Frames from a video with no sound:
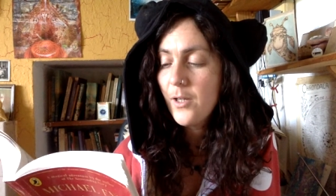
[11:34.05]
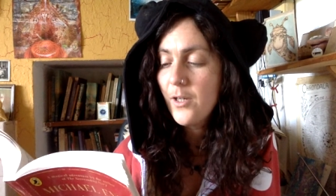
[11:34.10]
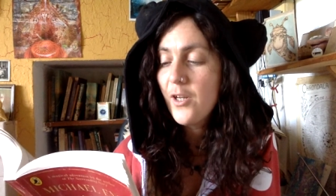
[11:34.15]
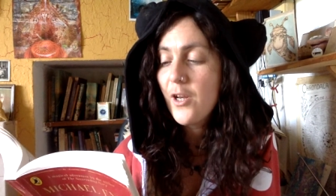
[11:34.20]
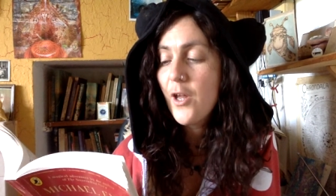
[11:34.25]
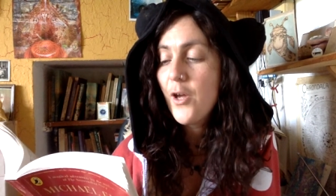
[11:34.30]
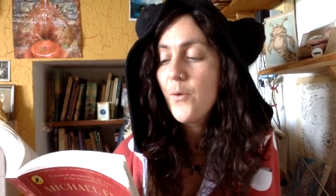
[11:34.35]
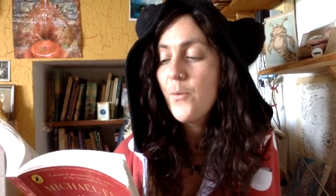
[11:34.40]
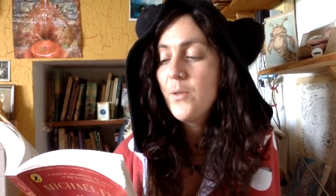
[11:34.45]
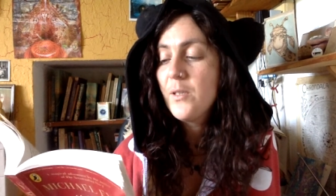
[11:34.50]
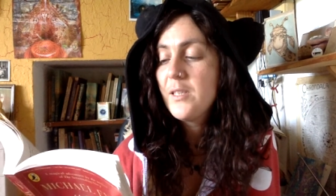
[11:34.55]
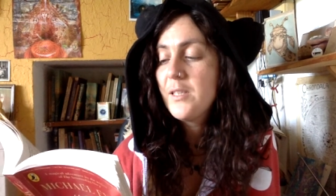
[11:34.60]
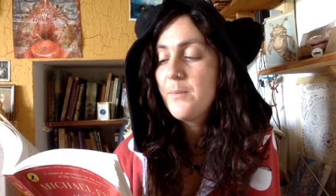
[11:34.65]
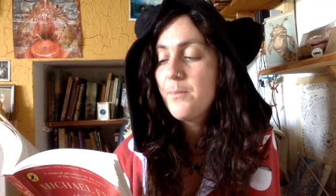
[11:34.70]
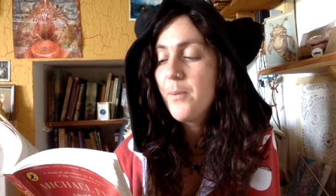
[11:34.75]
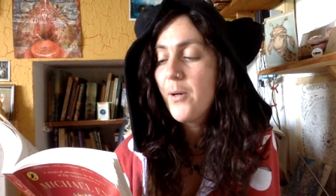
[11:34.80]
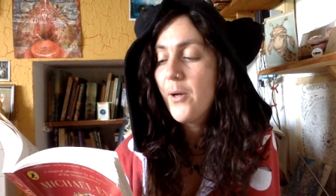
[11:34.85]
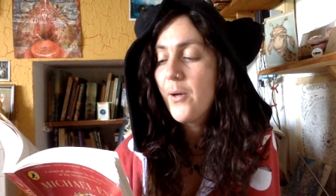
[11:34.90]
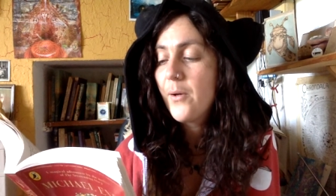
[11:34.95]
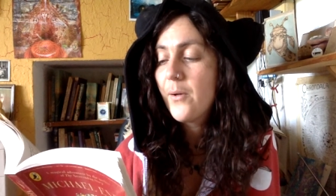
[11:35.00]
No one
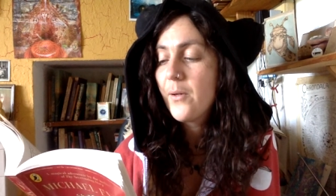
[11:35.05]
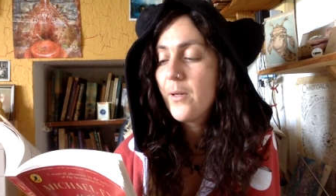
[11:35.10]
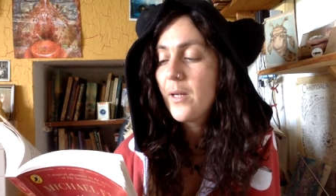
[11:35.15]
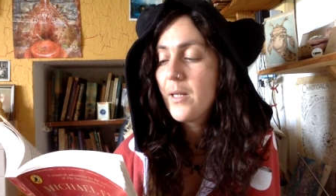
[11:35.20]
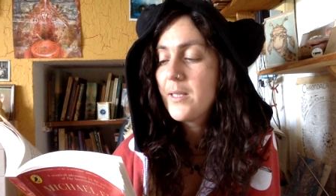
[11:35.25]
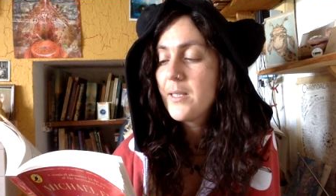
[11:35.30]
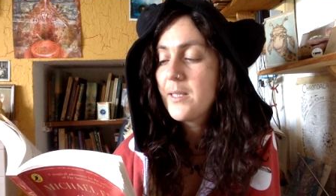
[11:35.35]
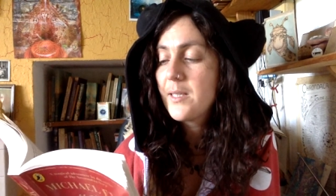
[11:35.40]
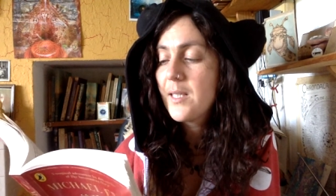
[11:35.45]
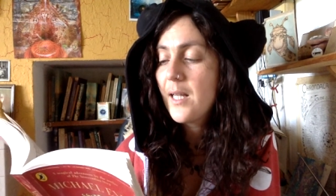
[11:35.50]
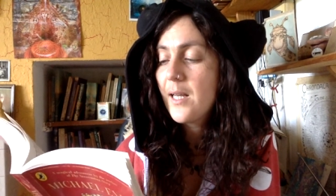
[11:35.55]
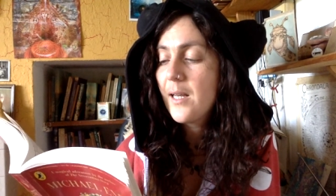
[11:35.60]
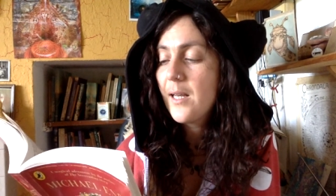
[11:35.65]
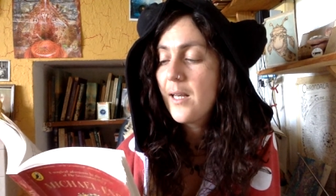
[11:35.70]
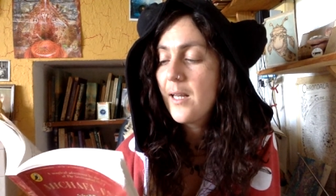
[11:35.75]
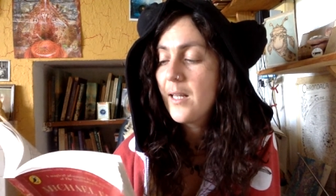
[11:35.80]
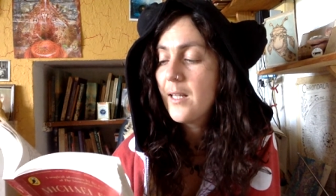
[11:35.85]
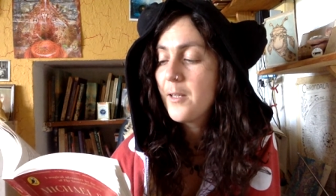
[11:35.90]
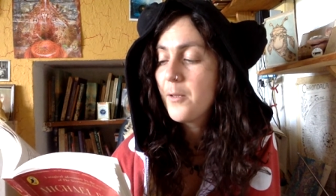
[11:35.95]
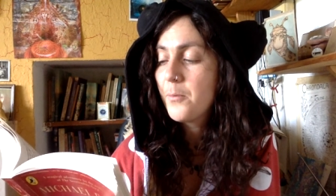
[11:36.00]
spoke, and
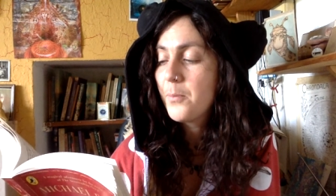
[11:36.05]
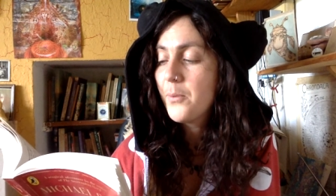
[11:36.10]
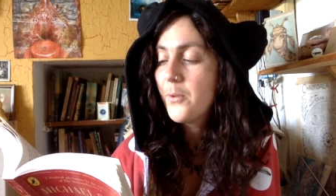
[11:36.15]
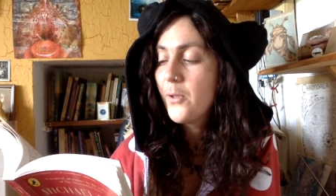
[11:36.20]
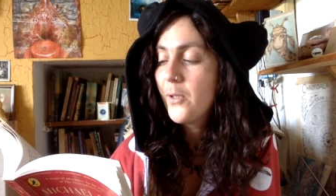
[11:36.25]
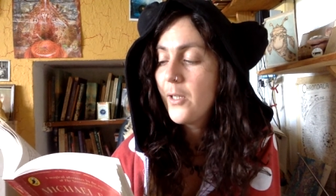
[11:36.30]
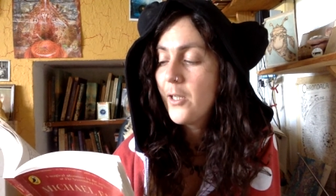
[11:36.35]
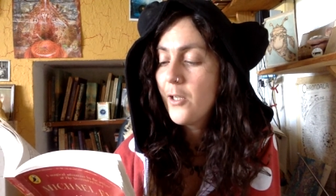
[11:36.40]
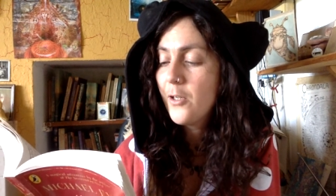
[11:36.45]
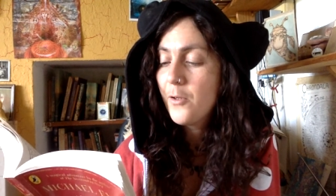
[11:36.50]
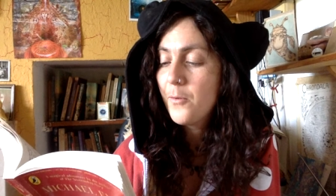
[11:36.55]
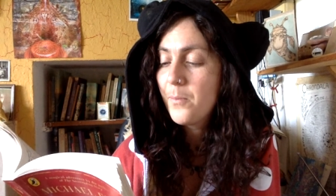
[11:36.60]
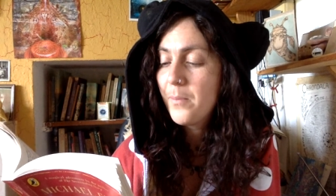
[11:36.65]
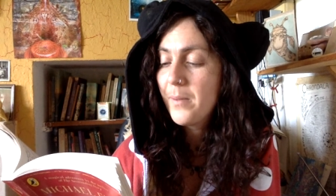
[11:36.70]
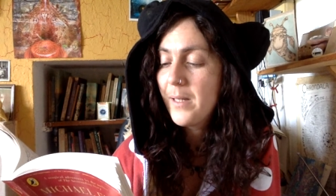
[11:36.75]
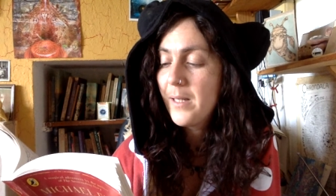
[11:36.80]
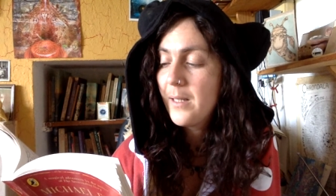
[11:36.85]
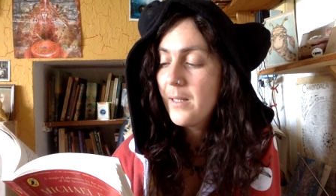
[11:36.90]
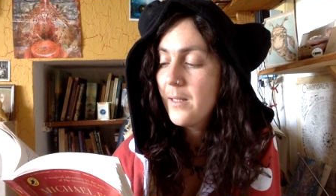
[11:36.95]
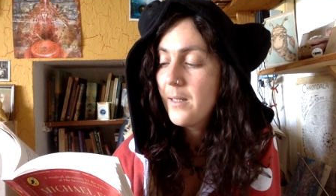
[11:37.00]
suddenly the boy who'd
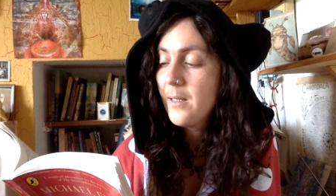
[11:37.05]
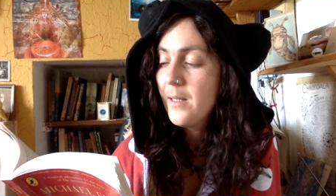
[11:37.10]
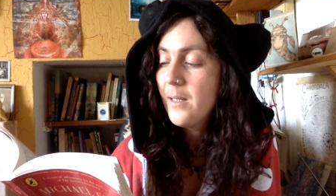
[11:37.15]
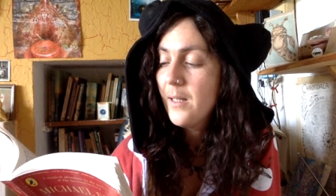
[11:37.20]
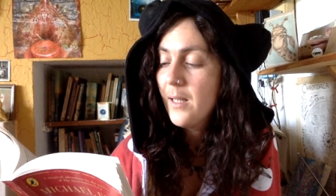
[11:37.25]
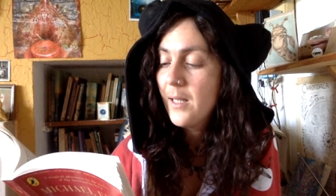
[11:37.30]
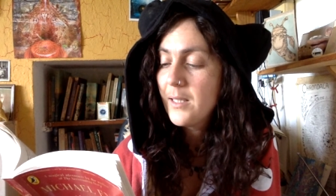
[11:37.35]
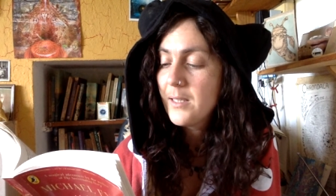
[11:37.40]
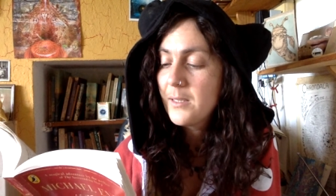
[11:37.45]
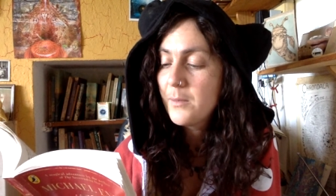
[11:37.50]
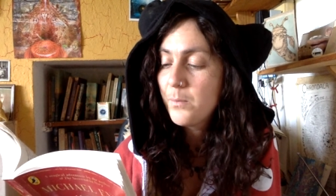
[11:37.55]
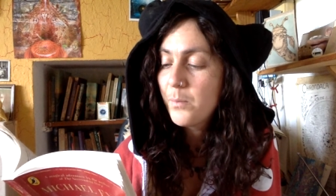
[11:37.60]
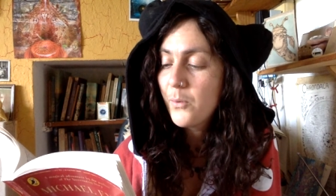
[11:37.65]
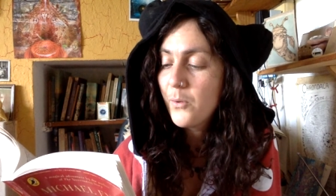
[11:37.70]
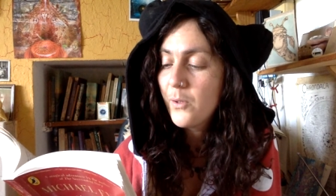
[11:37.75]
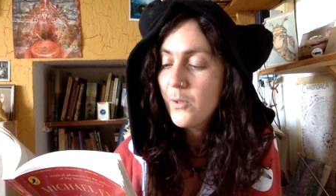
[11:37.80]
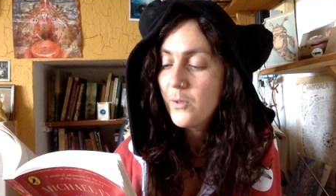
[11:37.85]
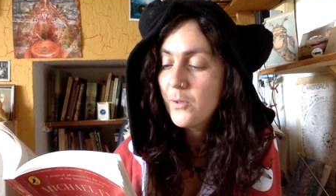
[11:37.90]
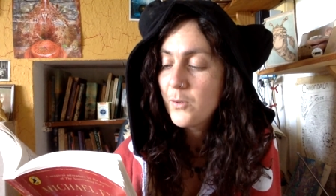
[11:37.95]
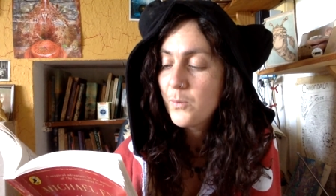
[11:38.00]
been a
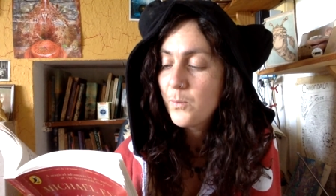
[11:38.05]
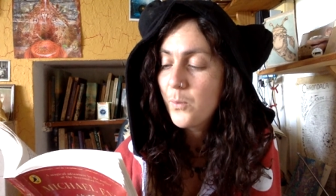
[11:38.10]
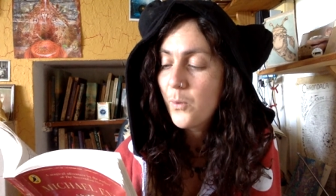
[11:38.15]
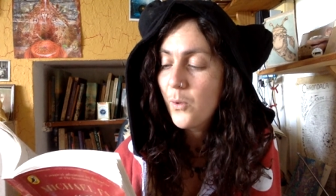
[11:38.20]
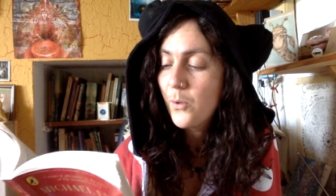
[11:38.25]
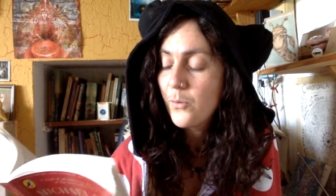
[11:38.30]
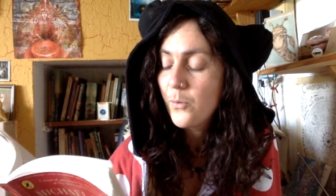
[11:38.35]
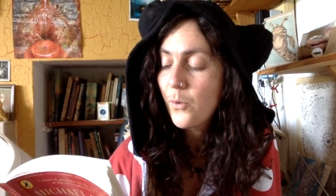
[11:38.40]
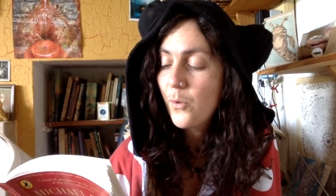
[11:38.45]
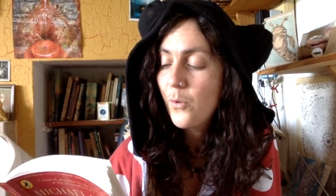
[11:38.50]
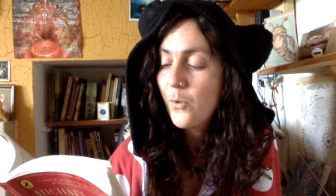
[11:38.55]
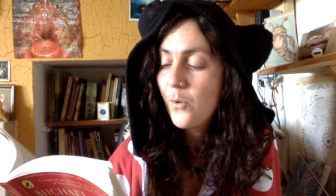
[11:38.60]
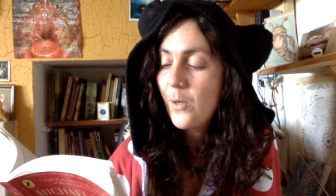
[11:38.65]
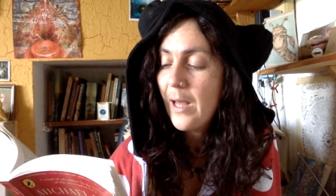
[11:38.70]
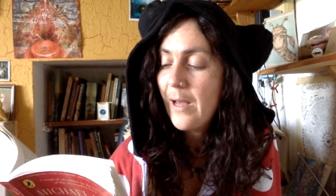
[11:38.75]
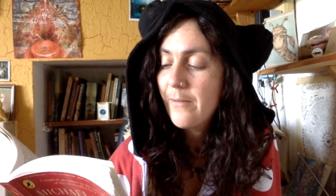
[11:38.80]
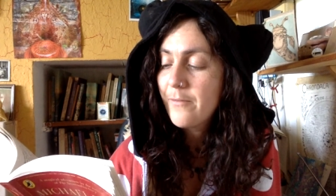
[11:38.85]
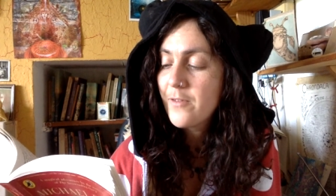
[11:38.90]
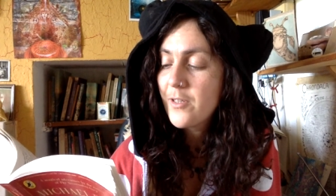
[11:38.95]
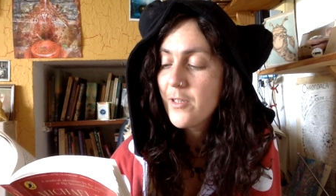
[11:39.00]
spoilsport all
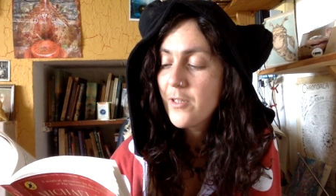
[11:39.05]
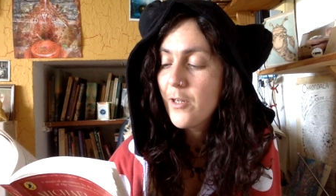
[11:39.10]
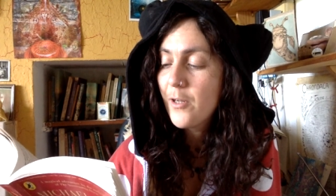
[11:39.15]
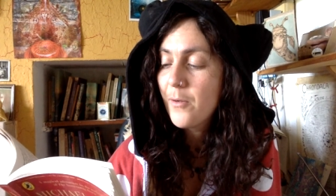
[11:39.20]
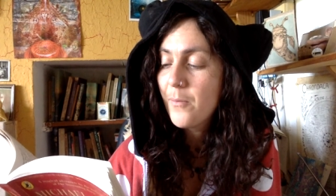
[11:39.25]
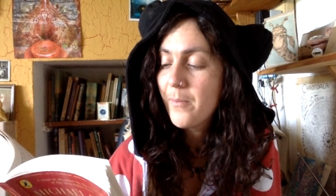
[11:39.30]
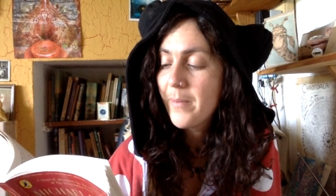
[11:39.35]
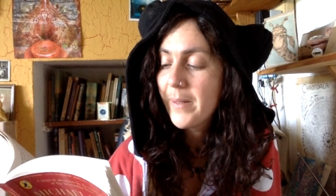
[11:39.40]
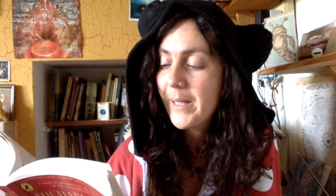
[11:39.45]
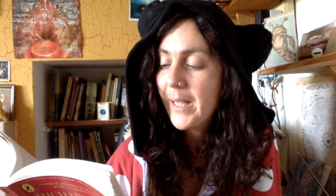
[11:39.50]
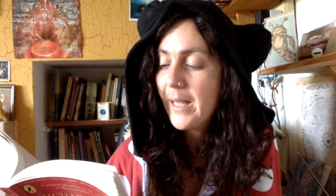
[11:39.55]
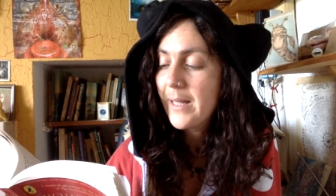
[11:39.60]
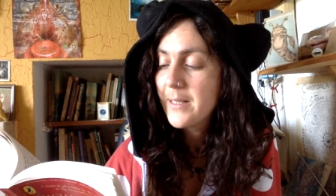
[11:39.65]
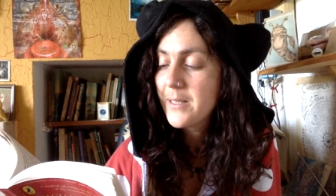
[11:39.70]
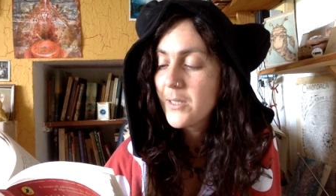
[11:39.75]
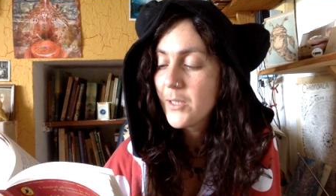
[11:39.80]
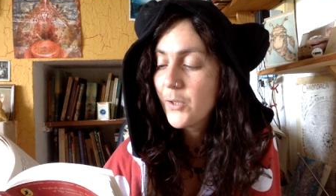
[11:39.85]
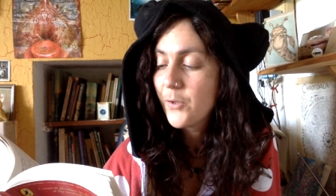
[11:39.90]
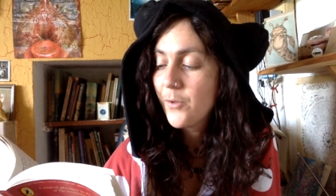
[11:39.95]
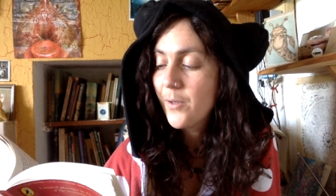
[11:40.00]
afternoon began
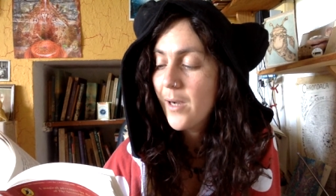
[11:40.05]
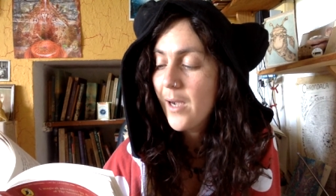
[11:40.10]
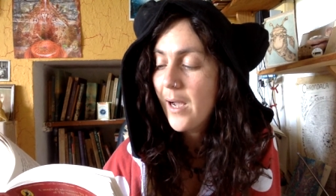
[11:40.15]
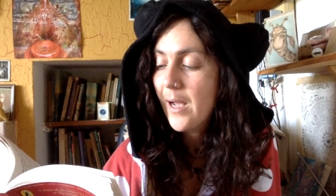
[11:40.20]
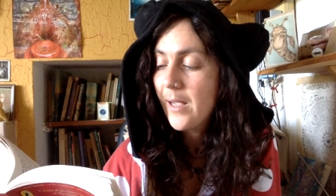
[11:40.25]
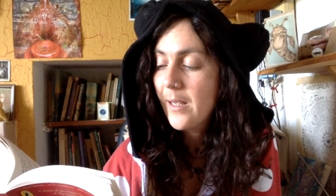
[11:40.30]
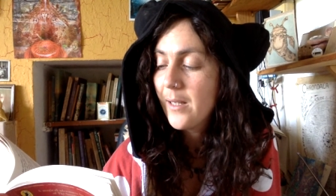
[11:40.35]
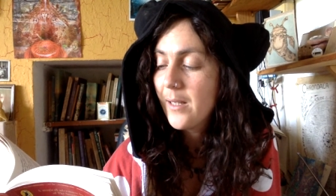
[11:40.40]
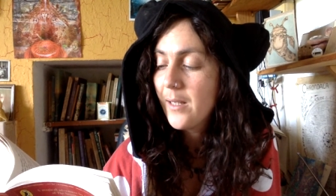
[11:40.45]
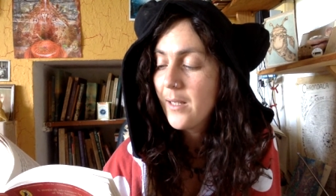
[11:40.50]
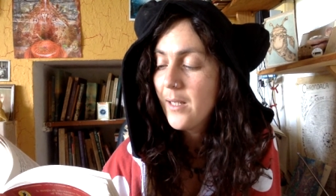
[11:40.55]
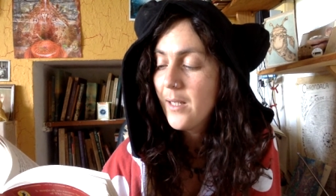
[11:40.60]
to cry.